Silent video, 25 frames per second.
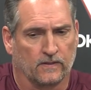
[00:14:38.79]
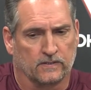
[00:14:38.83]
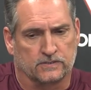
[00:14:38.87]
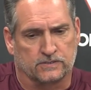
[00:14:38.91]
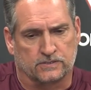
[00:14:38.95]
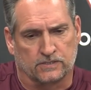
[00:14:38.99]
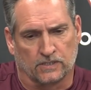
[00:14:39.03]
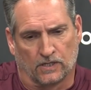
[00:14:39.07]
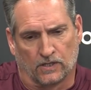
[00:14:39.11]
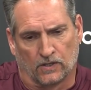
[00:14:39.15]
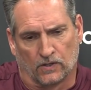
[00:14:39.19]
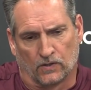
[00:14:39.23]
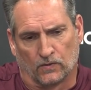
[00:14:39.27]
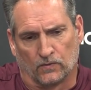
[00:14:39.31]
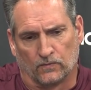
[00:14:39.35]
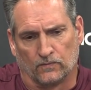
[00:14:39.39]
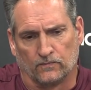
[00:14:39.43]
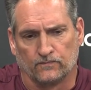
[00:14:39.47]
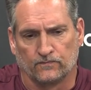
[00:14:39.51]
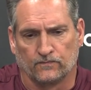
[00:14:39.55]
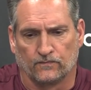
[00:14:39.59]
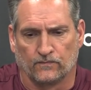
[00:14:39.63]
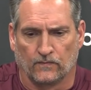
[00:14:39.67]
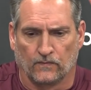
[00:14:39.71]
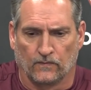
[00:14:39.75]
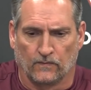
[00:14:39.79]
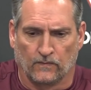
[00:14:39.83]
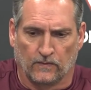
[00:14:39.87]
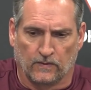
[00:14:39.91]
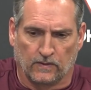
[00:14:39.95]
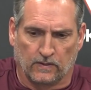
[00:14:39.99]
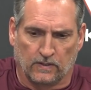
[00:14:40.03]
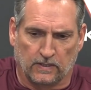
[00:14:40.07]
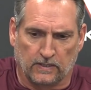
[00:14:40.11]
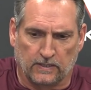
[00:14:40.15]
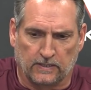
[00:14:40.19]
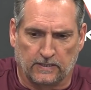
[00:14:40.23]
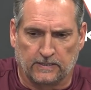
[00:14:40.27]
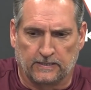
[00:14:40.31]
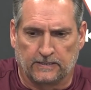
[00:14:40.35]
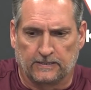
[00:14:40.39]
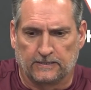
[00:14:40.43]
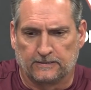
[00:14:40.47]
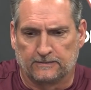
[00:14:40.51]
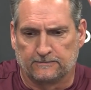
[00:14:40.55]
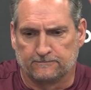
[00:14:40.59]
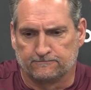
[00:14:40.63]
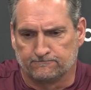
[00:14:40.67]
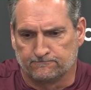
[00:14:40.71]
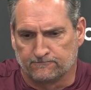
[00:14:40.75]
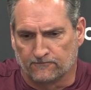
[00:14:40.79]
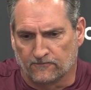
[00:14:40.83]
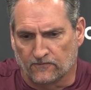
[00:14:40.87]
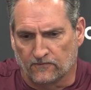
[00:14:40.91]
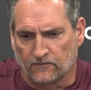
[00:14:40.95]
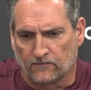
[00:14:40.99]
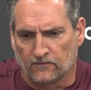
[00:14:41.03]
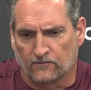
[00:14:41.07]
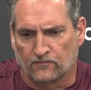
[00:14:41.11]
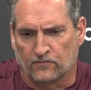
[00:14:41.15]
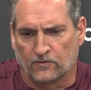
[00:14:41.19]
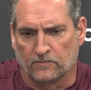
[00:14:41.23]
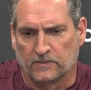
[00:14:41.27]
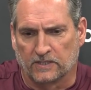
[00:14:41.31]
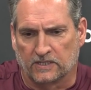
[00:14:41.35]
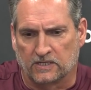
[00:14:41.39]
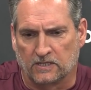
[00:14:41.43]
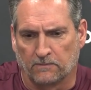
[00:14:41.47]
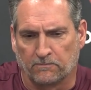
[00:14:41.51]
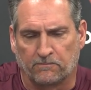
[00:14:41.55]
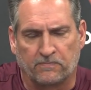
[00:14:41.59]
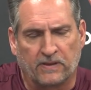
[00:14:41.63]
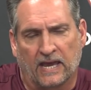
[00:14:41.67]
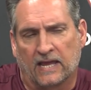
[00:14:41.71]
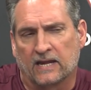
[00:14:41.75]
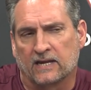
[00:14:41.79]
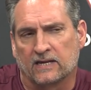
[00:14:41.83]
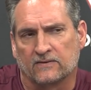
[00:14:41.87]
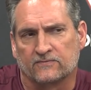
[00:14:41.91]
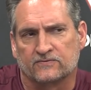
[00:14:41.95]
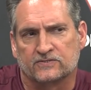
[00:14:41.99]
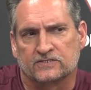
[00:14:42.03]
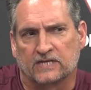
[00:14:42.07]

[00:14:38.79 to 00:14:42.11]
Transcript: So from a competitive